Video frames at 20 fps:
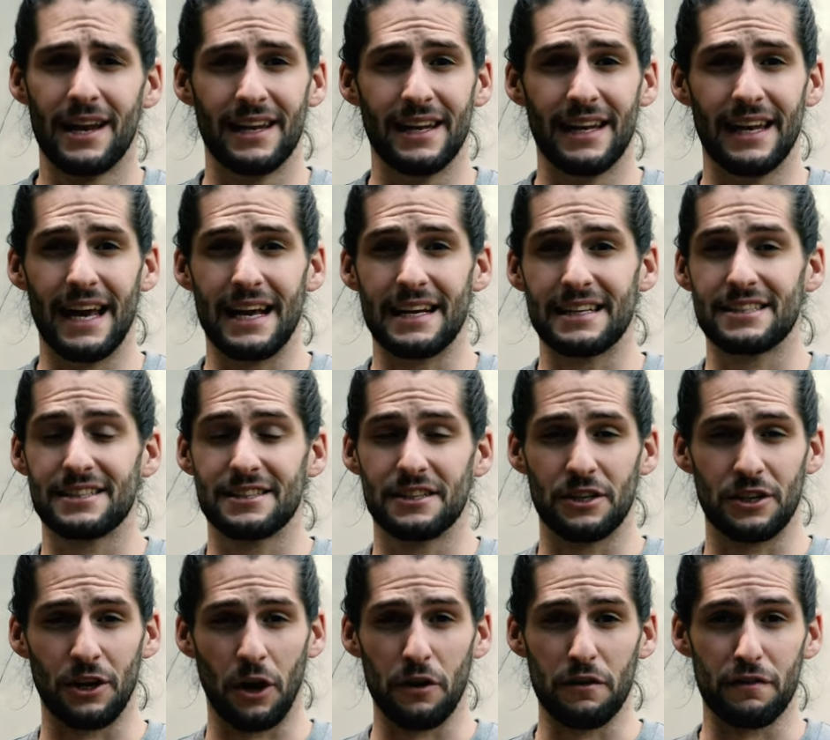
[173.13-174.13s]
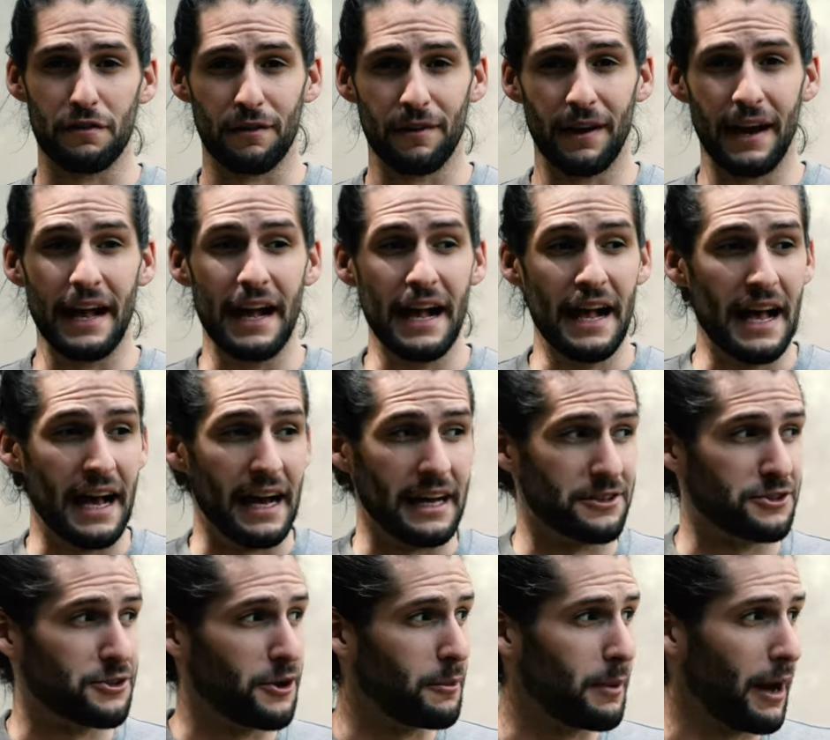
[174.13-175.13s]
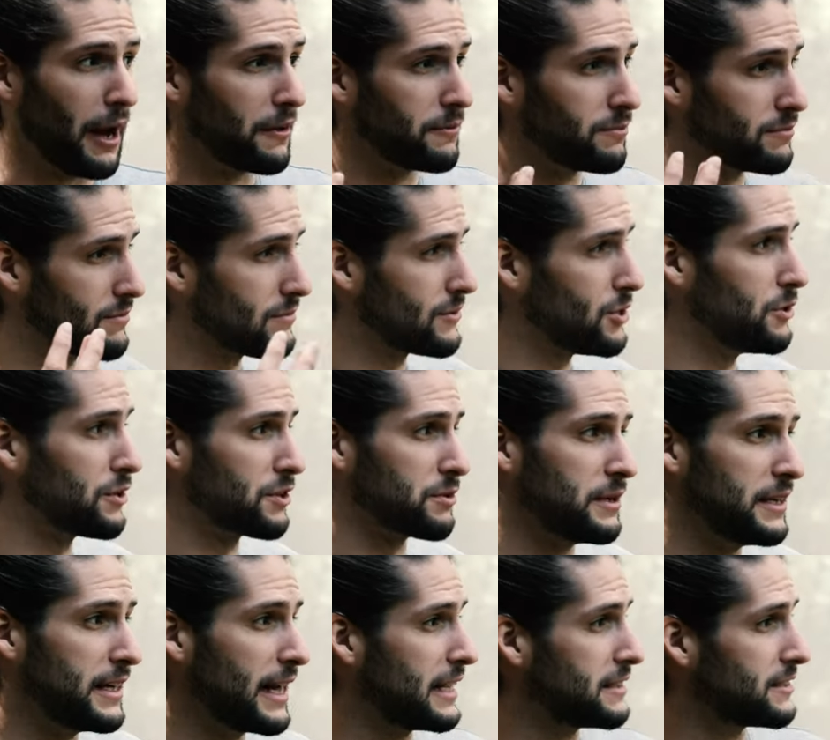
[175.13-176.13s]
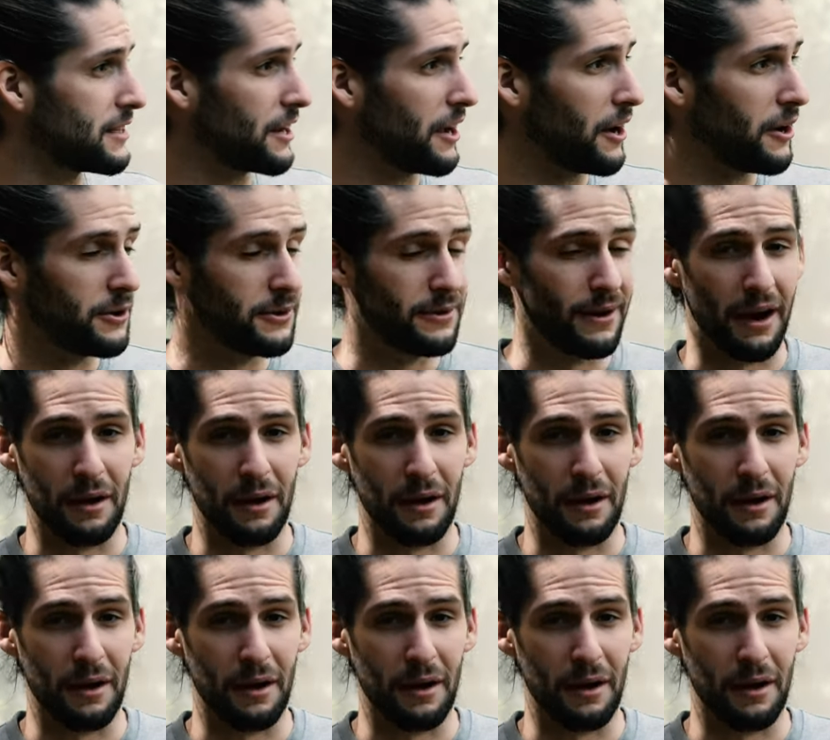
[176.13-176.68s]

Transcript: Let's go for it. And so about 2 or 3 days ago,